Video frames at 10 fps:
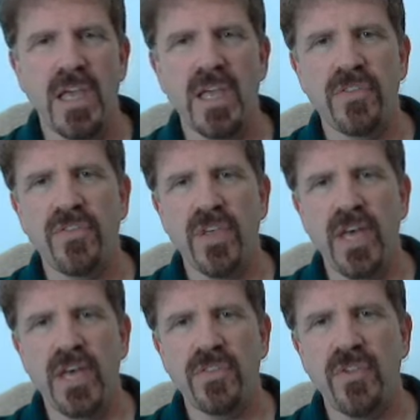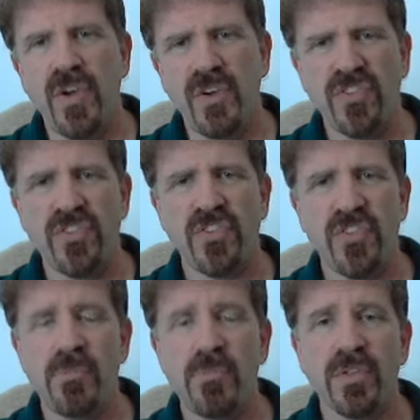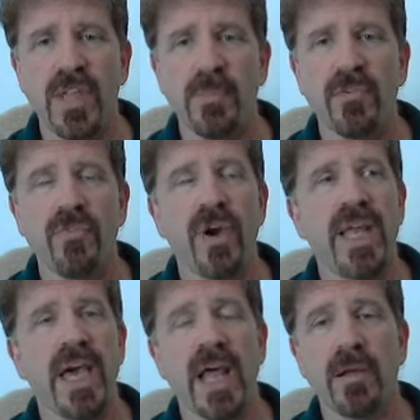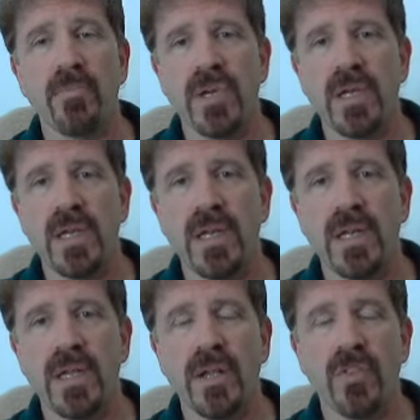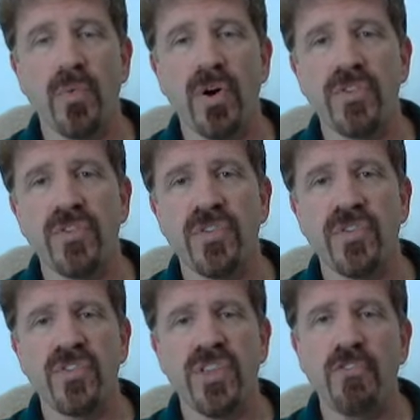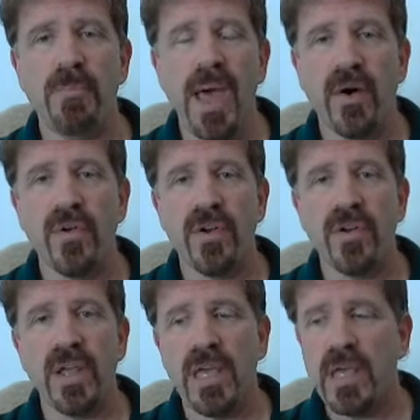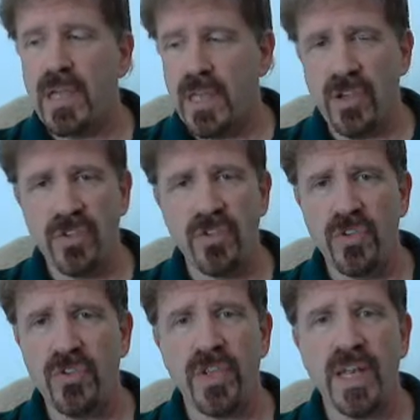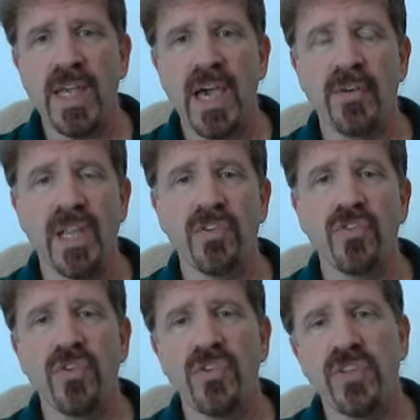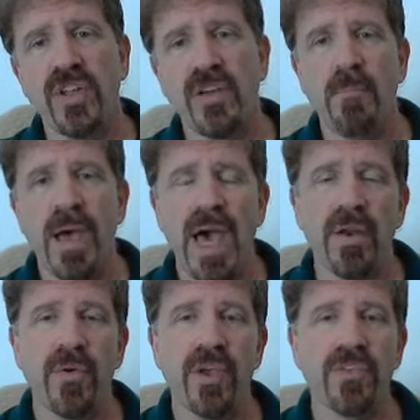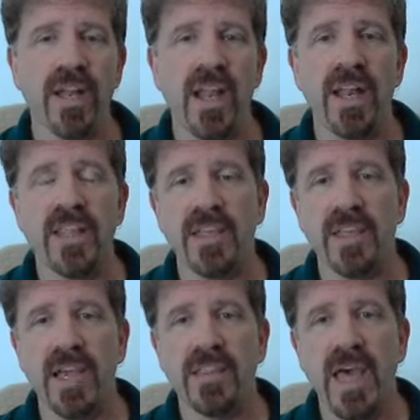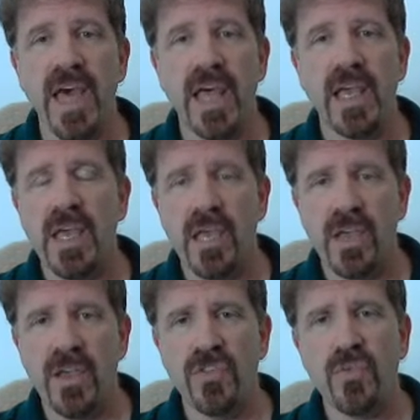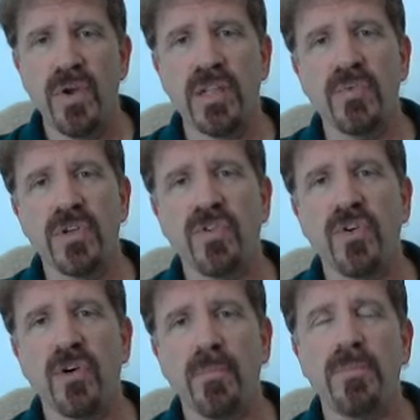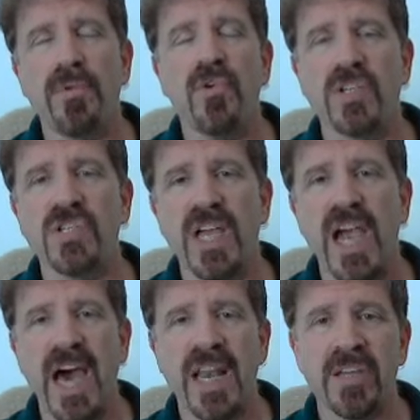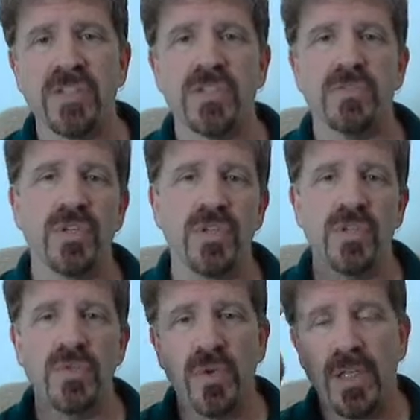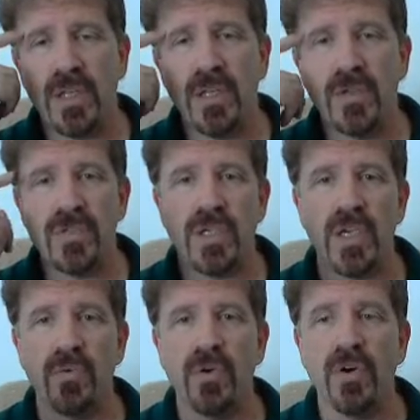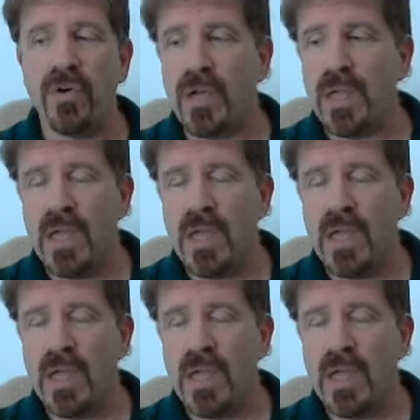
It's a very simple type of radionic machine. In other words, it's self-powered, doesn't use any kind of electricity or batteries and anything like that. It's really what's called pure psionics, which is really using your own